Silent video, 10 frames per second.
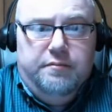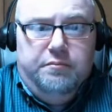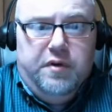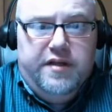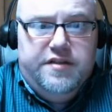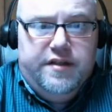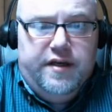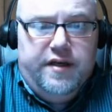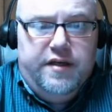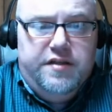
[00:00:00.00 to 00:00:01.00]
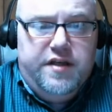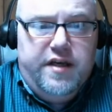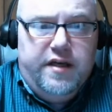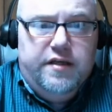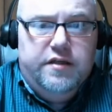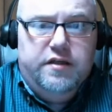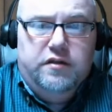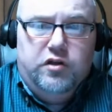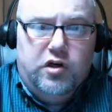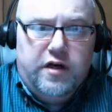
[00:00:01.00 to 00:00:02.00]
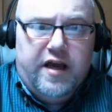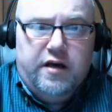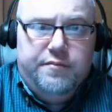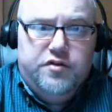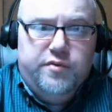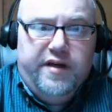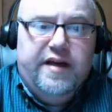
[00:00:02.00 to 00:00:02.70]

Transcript: But indeed, learn how to persuade.